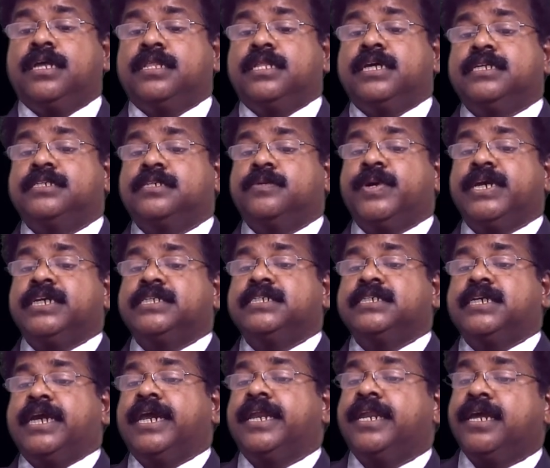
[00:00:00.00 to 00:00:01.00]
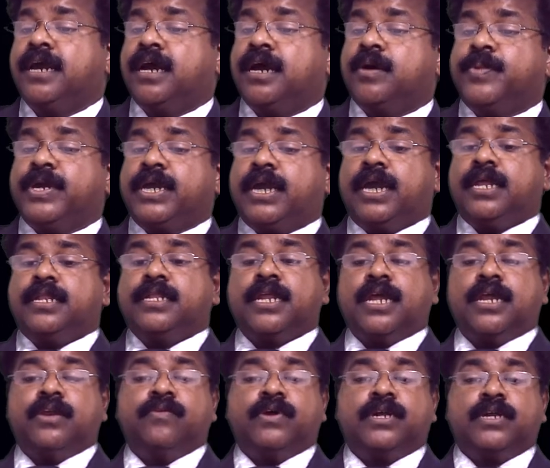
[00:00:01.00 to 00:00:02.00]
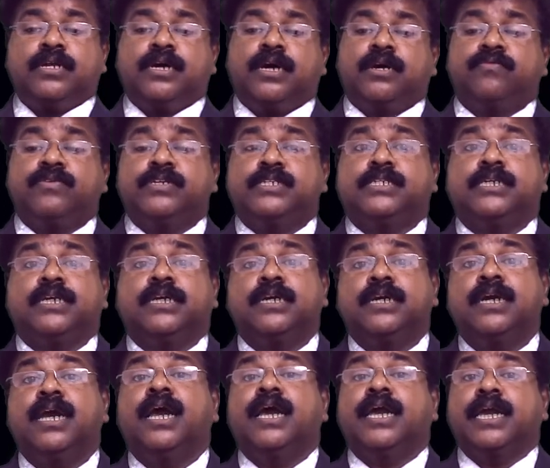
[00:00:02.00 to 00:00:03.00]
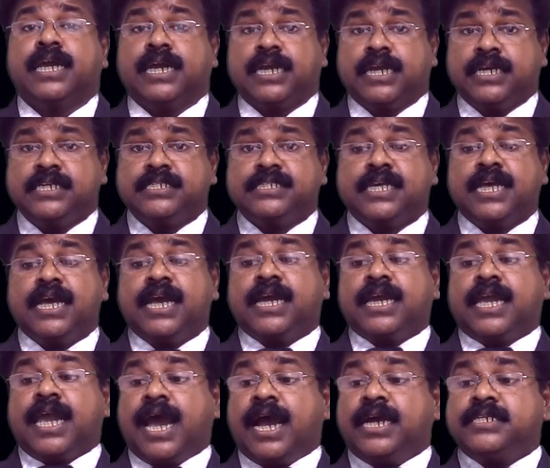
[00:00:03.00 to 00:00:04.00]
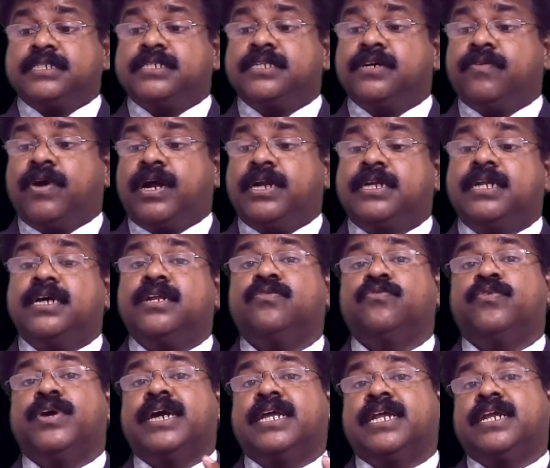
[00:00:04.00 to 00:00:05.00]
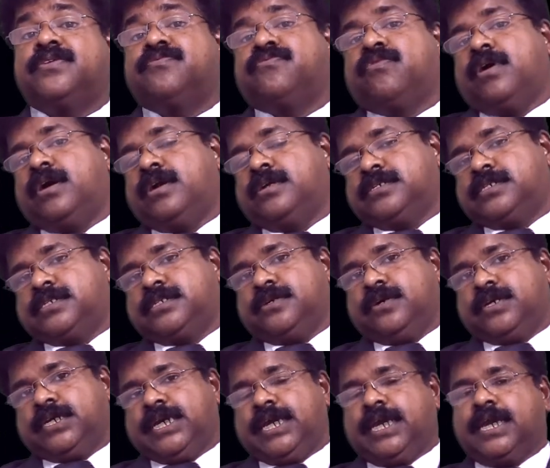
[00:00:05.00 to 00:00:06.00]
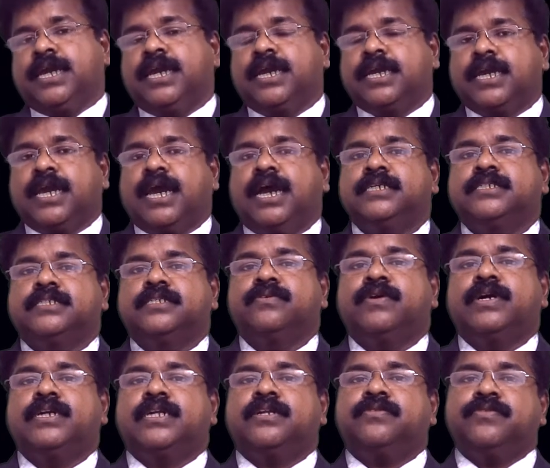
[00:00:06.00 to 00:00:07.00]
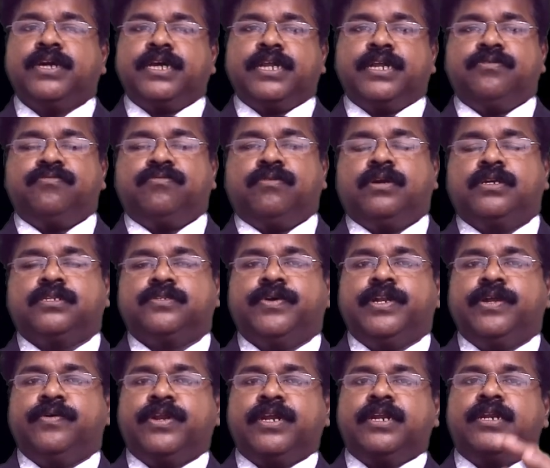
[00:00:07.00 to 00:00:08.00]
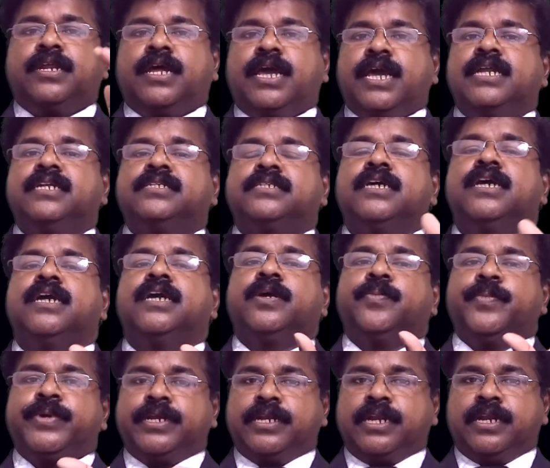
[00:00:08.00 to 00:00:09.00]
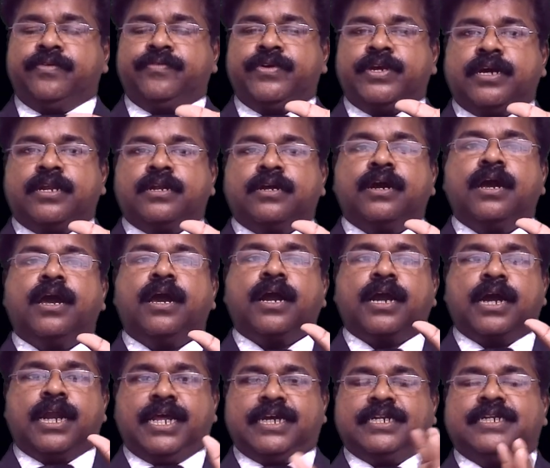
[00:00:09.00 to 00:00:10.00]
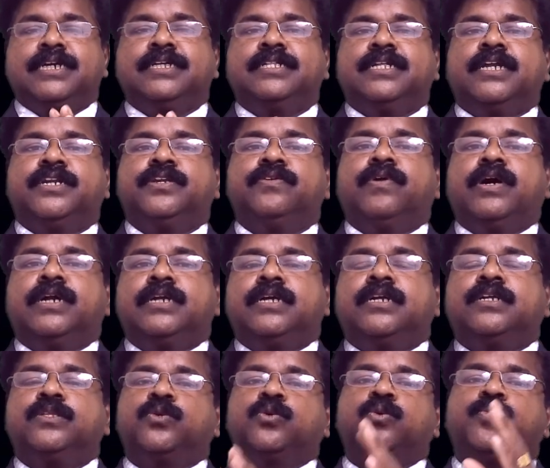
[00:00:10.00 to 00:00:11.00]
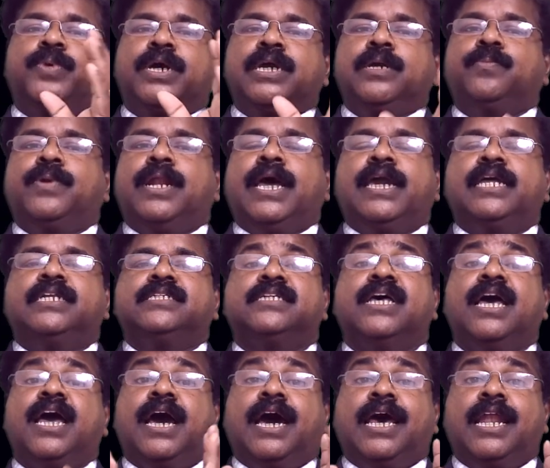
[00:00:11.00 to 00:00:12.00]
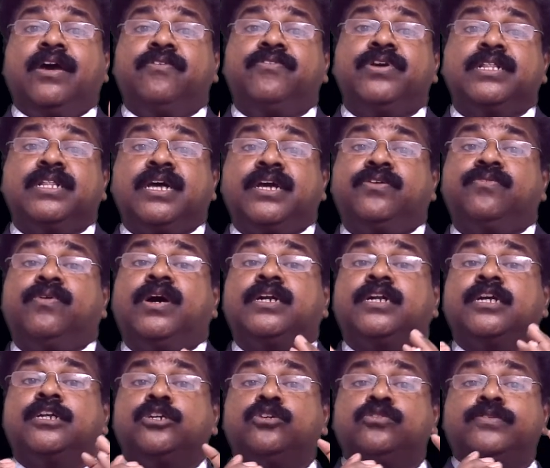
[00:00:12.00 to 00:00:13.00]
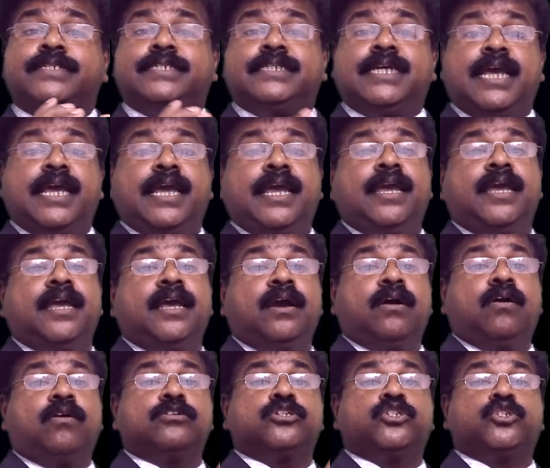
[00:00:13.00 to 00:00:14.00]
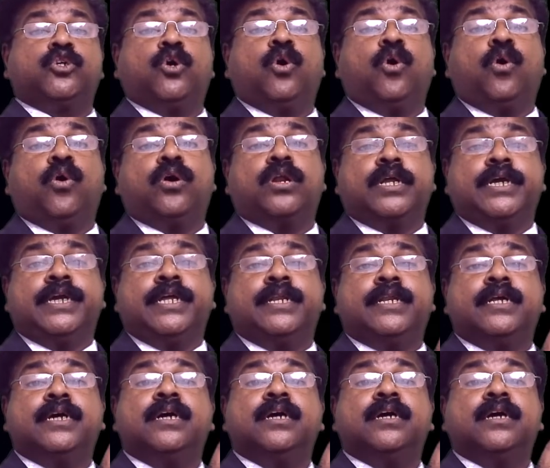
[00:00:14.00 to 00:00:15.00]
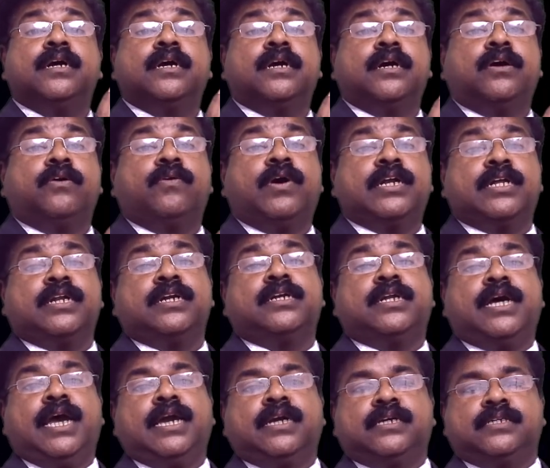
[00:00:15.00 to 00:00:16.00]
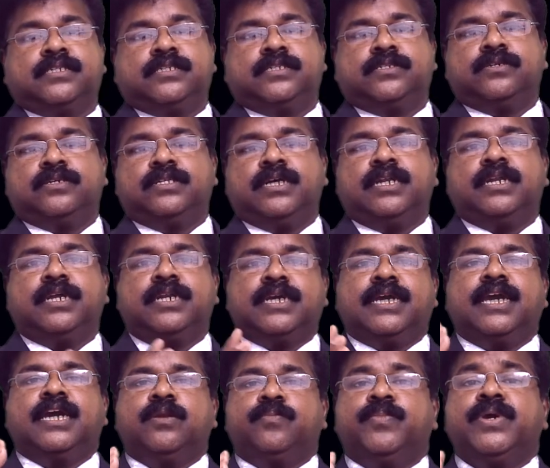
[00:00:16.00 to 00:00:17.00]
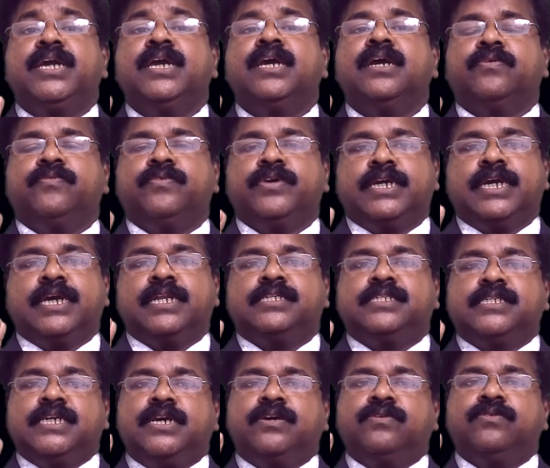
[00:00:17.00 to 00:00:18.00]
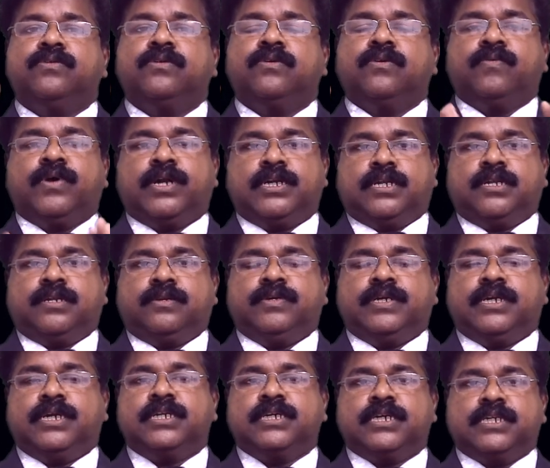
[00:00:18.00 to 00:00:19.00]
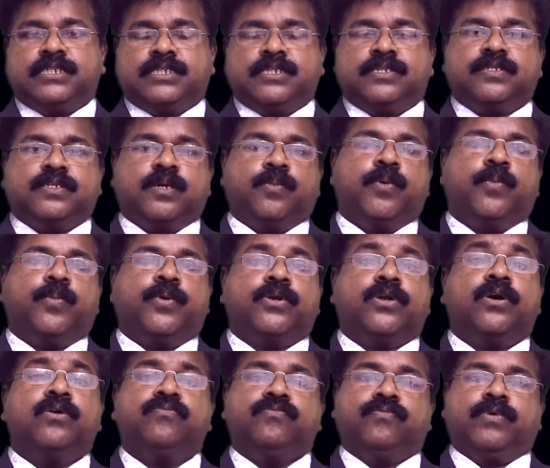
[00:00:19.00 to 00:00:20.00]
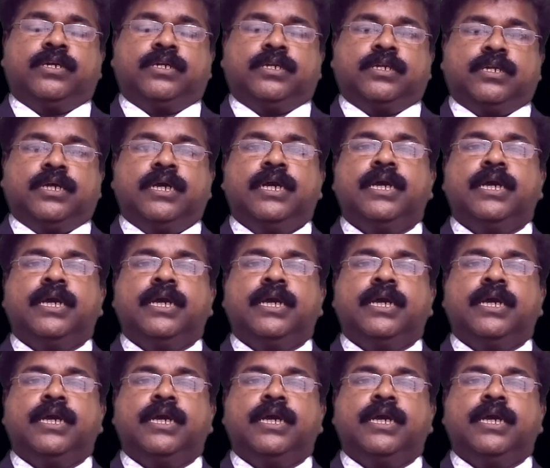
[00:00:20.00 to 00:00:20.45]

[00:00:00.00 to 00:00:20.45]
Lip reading: There is a basic idea behind the rainwater harvesting is catch the water where it falls. Okay, catch the water where it falls. Whenever it rains, immediately we are collecting that water through pipelines, allowing that water to stay or store in water tanks, so that it can be, we can save water, we can conserve some amount of water.